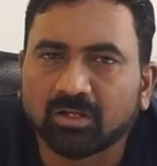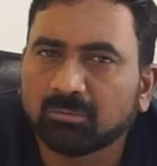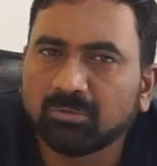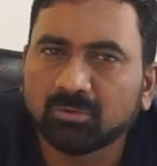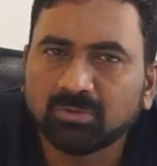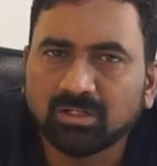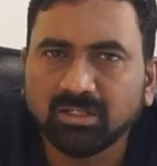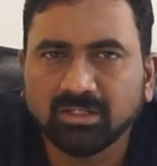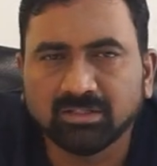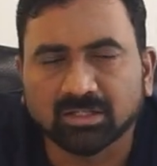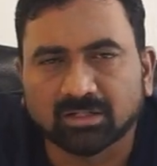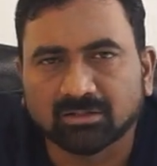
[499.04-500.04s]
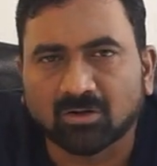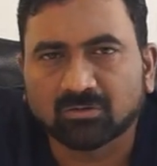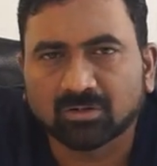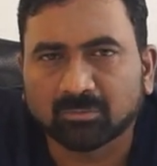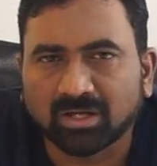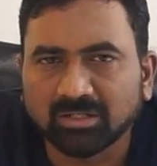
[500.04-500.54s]
of donor area.
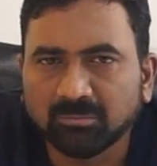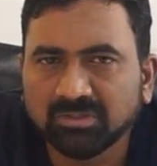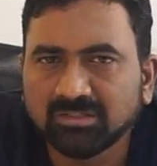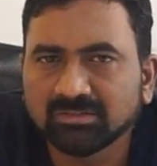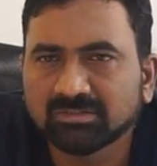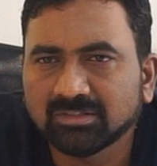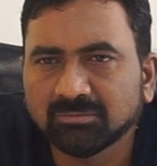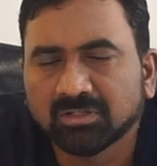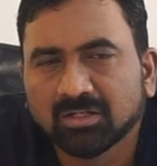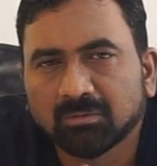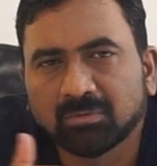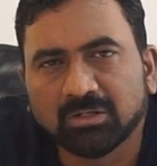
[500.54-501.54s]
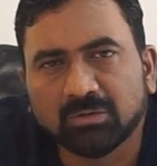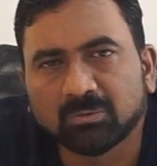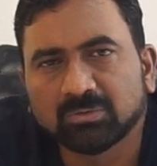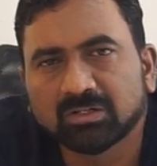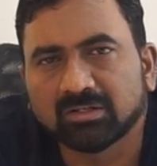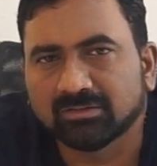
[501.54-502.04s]
Doctor might be the same, but
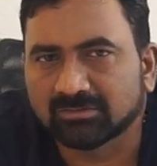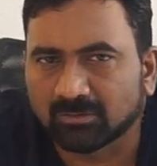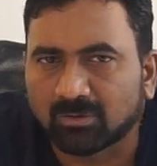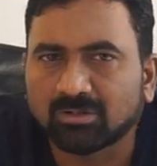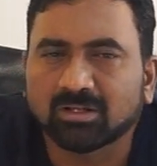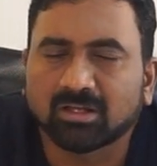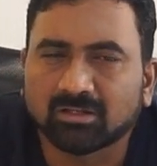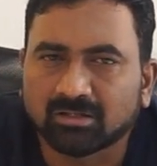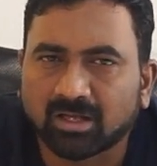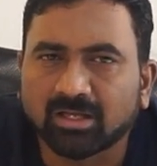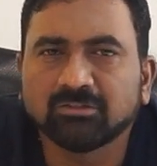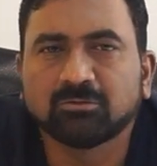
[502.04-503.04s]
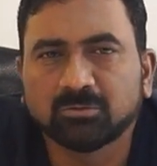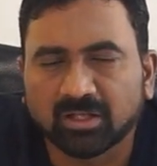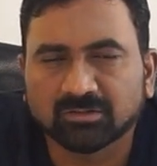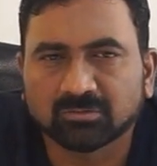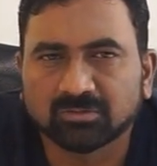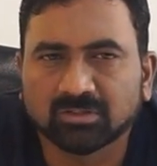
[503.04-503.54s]
donor is not as good
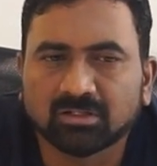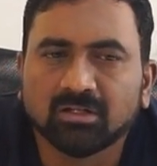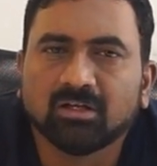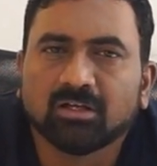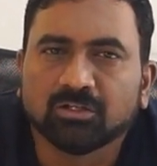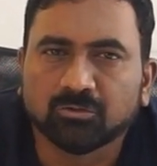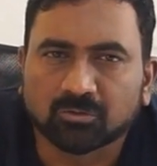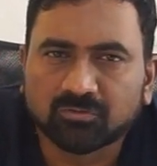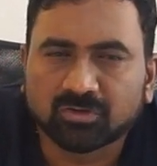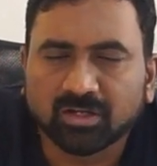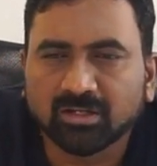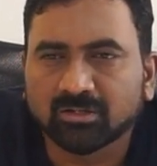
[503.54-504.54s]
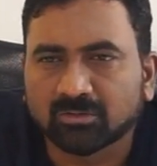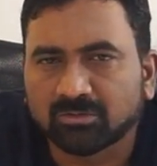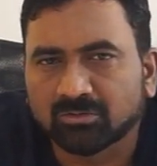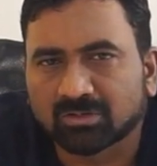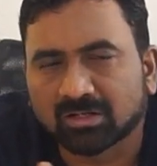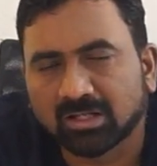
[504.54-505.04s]
as your friend or
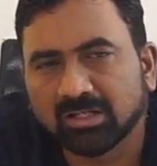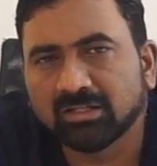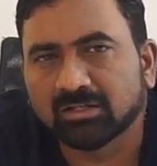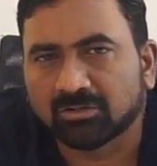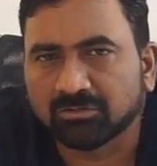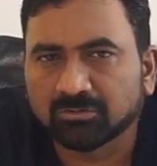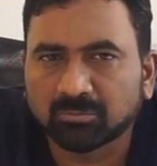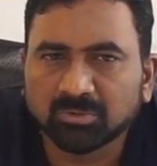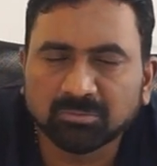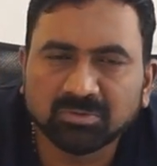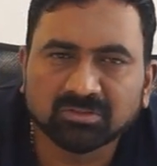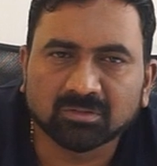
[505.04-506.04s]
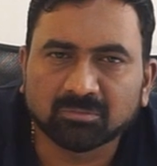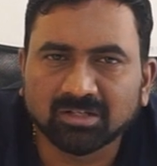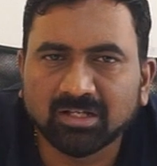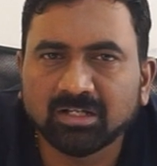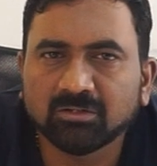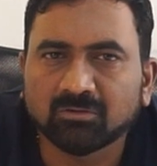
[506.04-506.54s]
your colleague or your maybe some
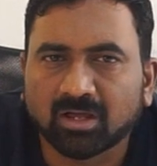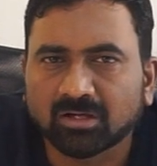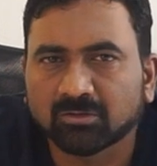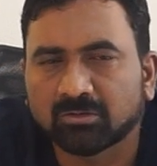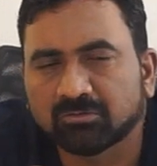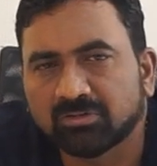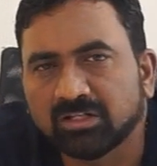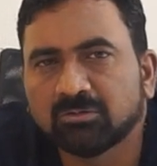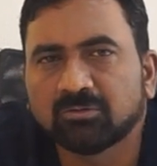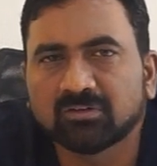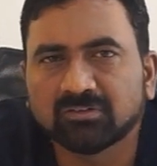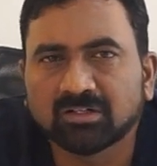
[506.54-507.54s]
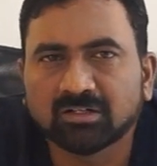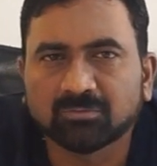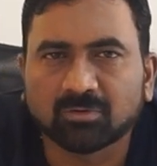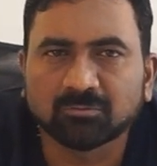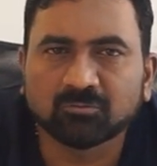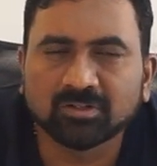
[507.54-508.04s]
relative had got very good result
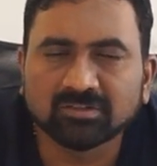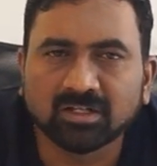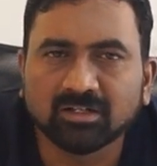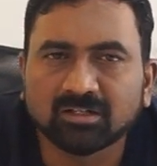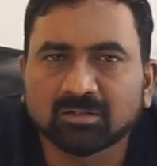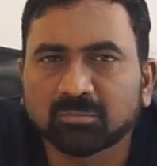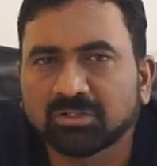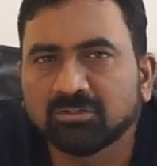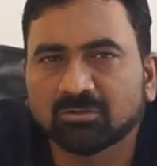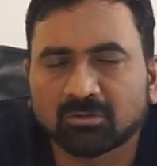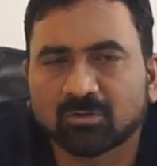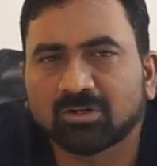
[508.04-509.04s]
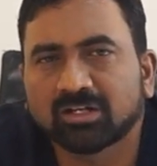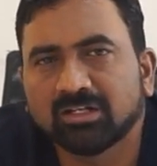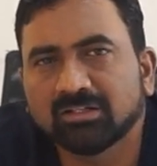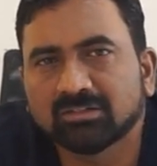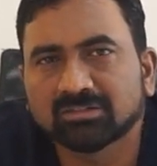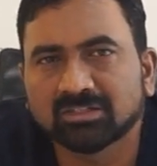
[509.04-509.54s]
from one center, but you are not
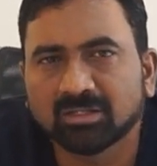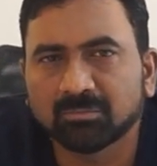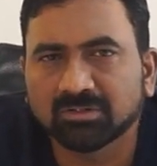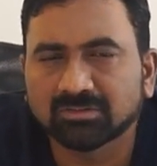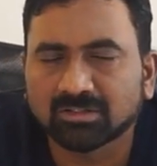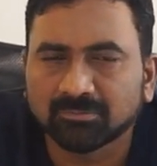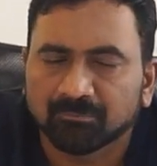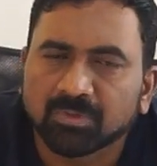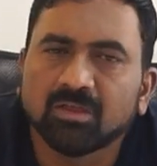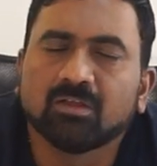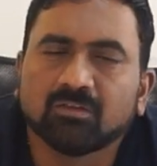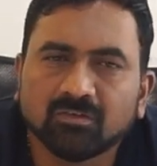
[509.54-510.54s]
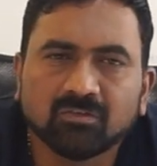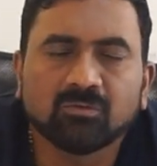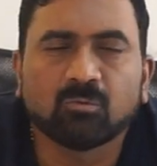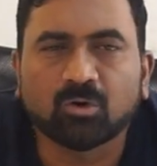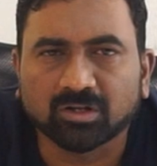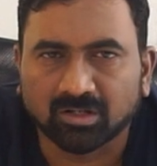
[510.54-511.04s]
getting the same result. This is
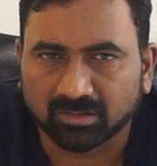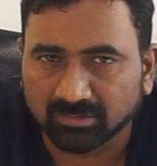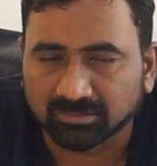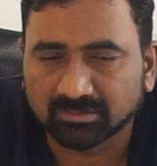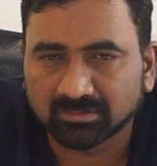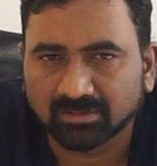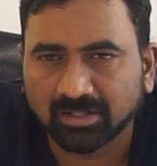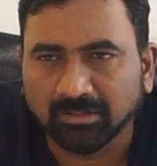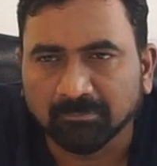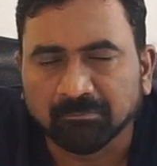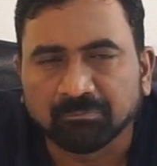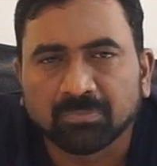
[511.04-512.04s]
what it is, right?